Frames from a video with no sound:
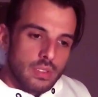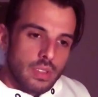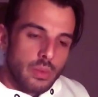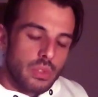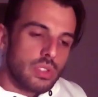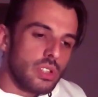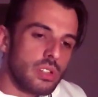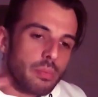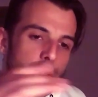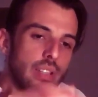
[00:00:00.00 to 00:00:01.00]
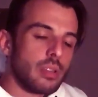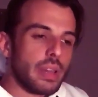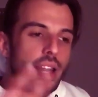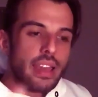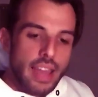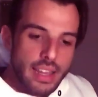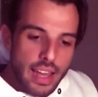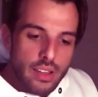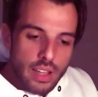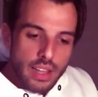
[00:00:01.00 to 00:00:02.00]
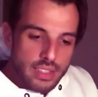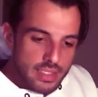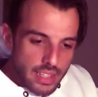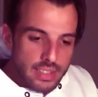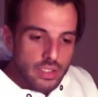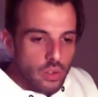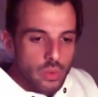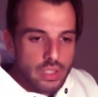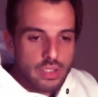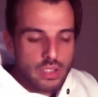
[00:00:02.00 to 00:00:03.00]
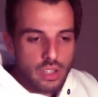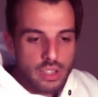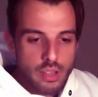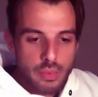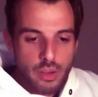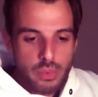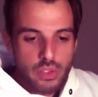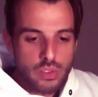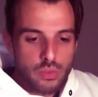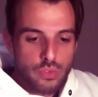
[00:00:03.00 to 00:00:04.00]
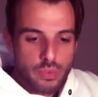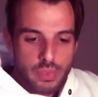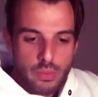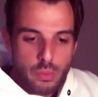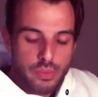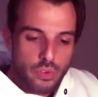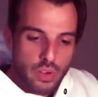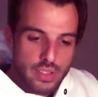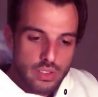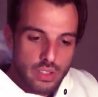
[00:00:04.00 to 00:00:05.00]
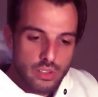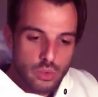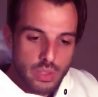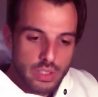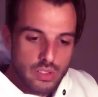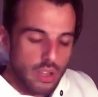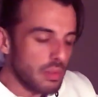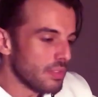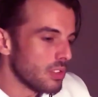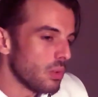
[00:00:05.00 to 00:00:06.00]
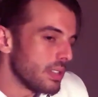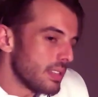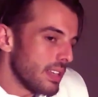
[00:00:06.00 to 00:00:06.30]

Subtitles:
It was such a build-up, and I exactly know what he's talking about, because for me, before I started doing this job, even though it